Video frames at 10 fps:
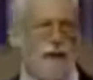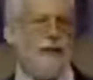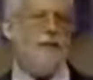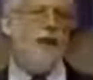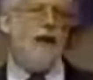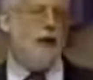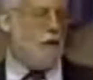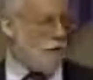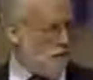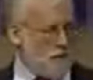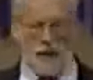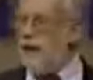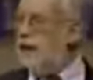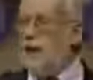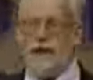Well, this fellow,
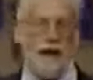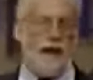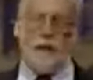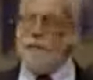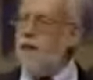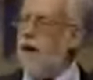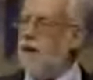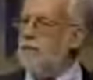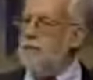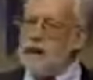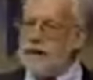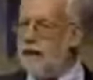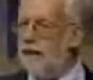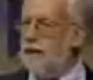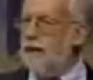the, the, they kept trying to
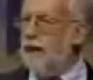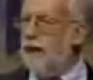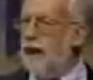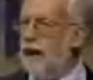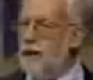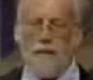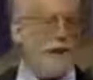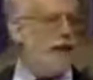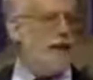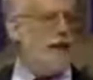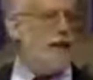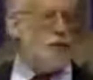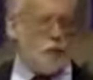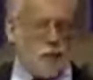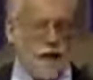bust him, and because he
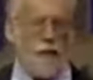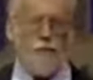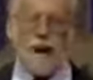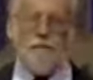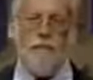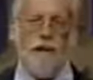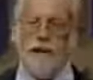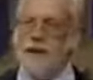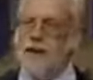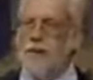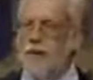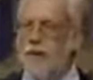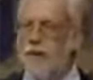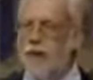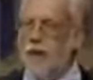was surrounded by Masons,
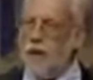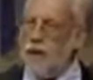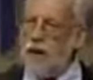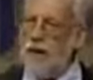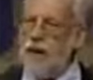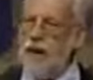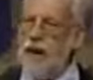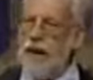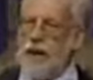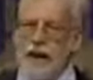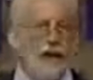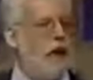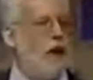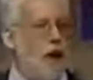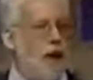both in the courts and in
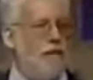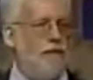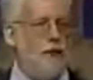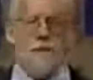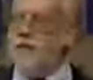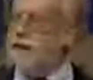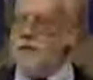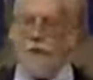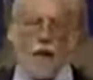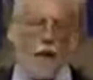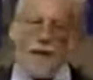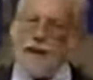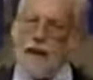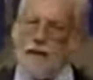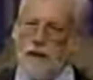the law enforcement, they would
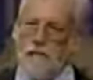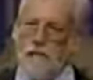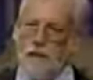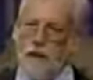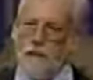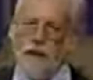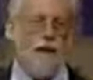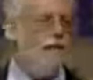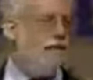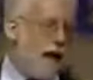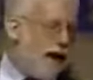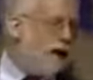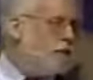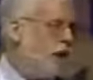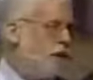always cover up for him.
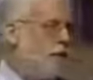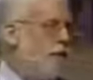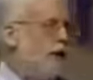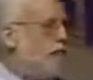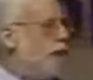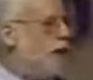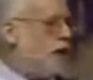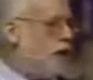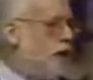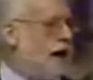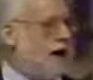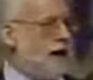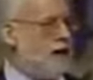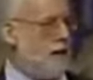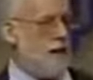Finally, one of the boys went and
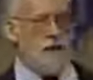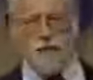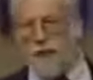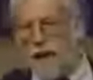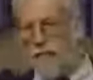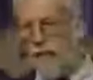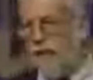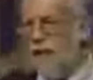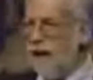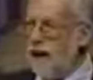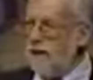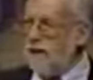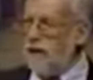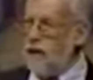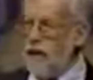titled to the newspaper, and
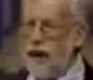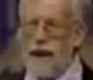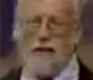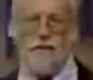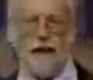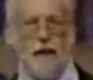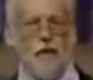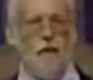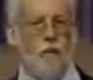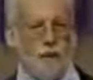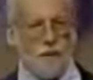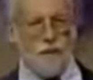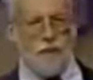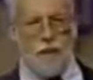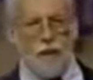fortunately, the fellow who was
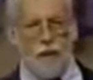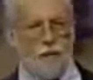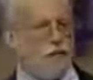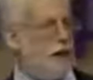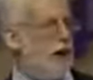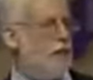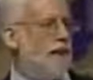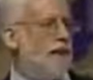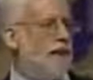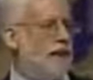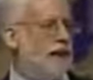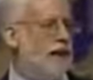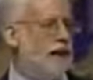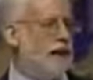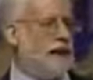the reporter was not a Mason.